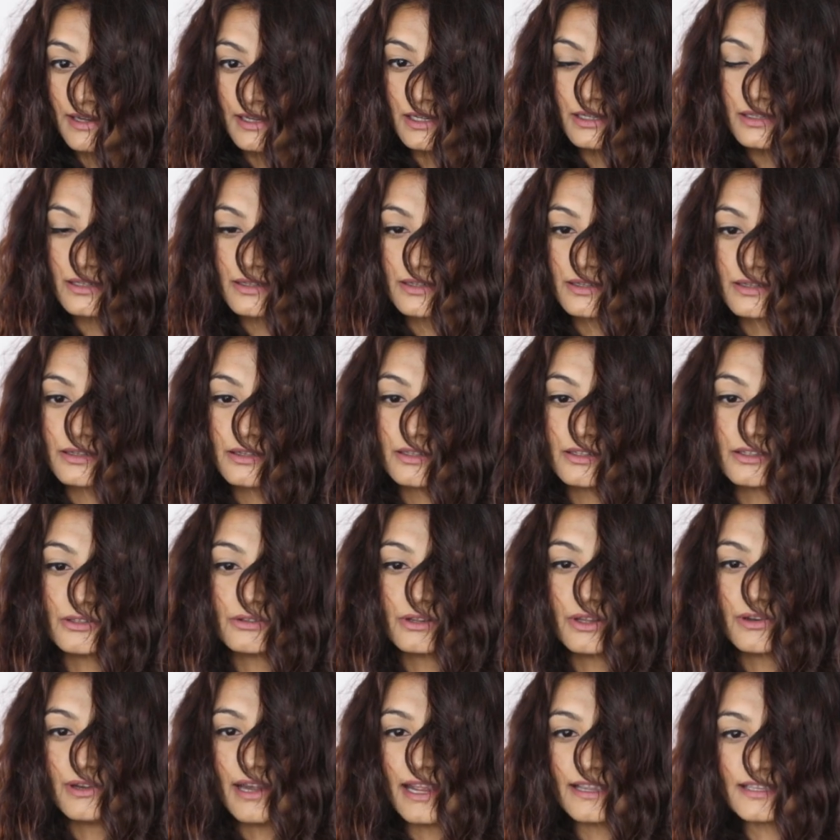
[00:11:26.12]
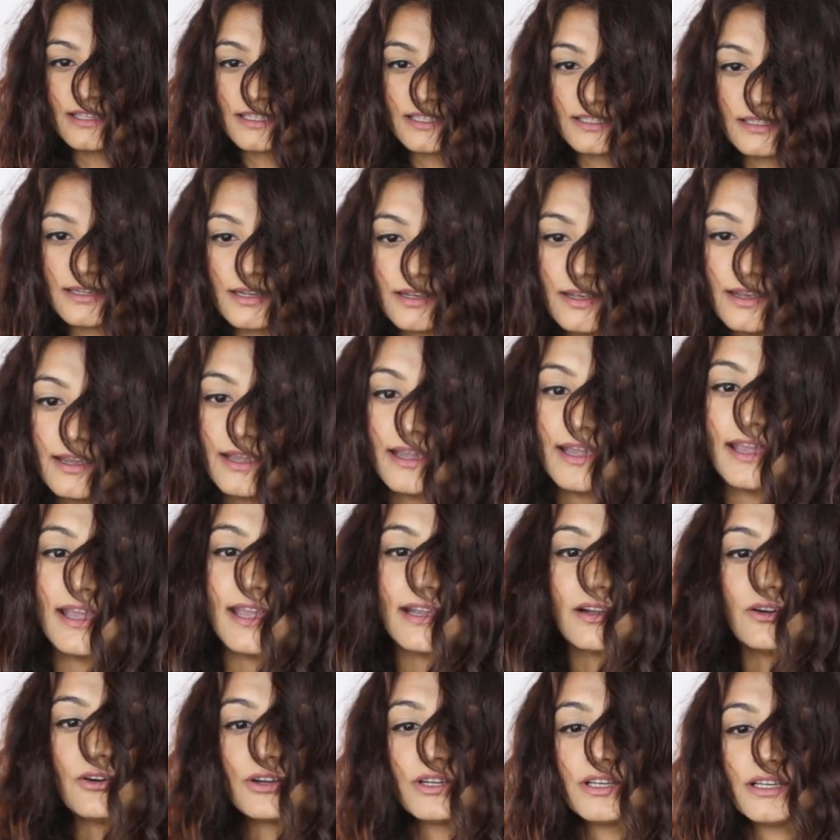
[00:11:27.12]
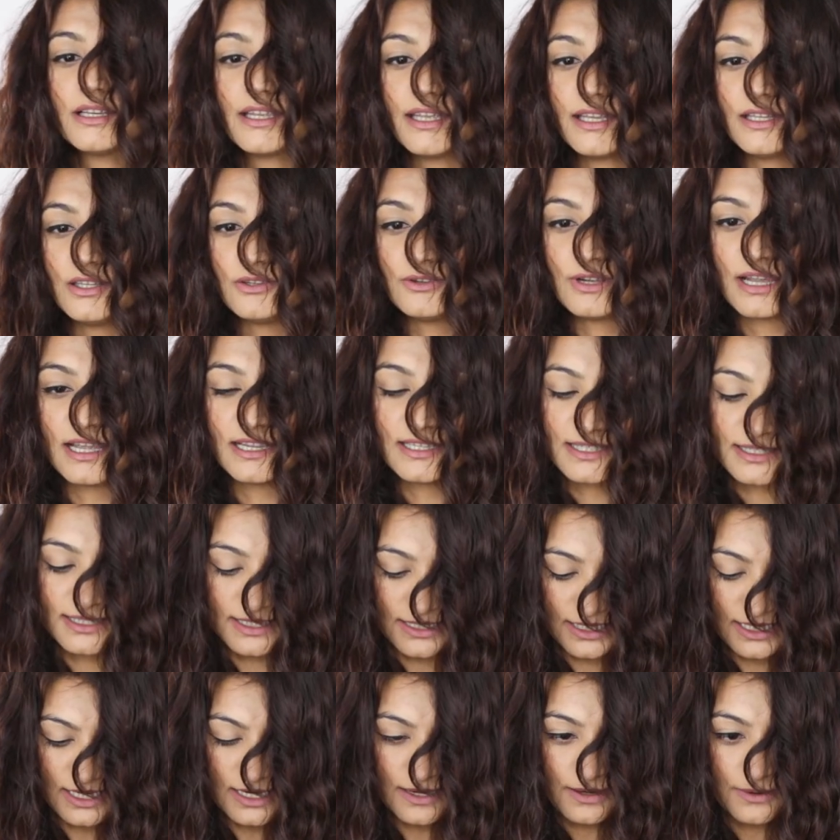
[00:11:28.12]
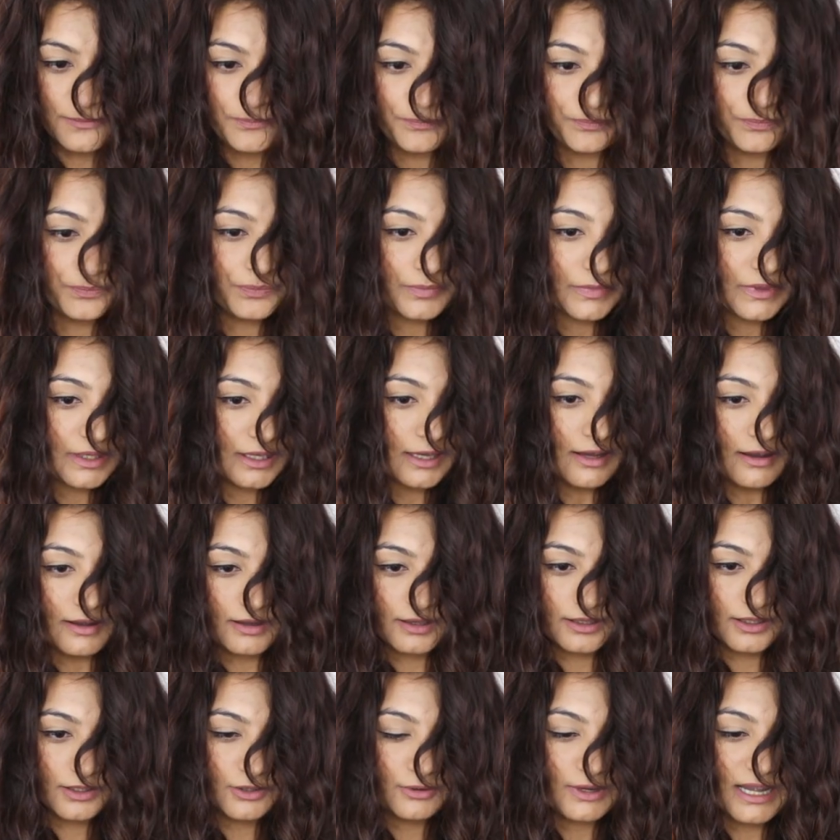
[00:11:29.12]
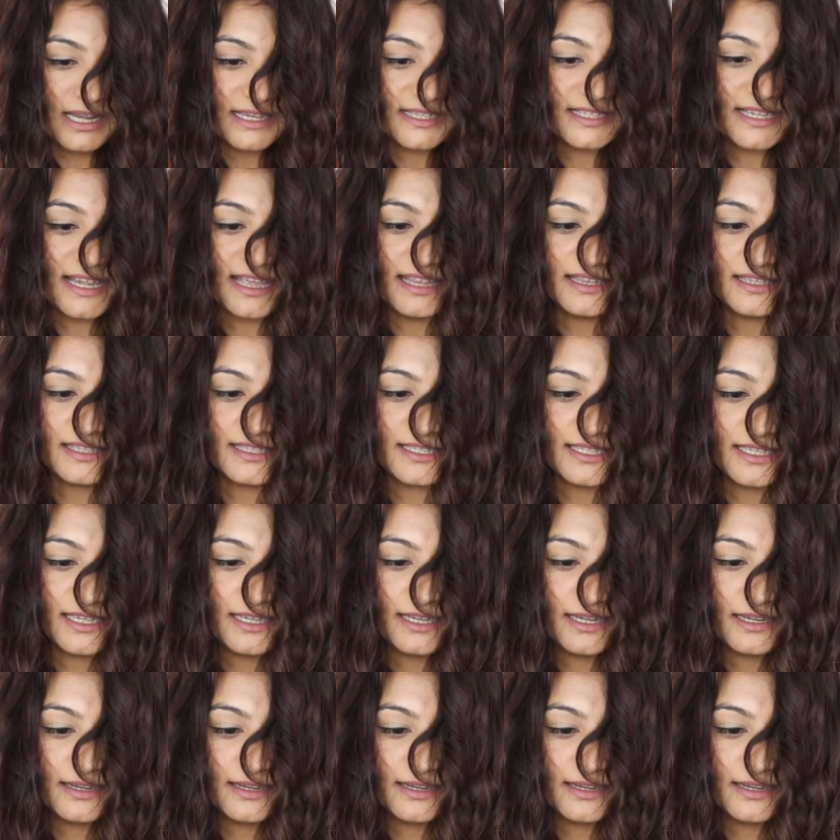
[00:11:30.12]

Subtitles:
it to the rest. Hang on, can you guys see? Yeah, you guys can see.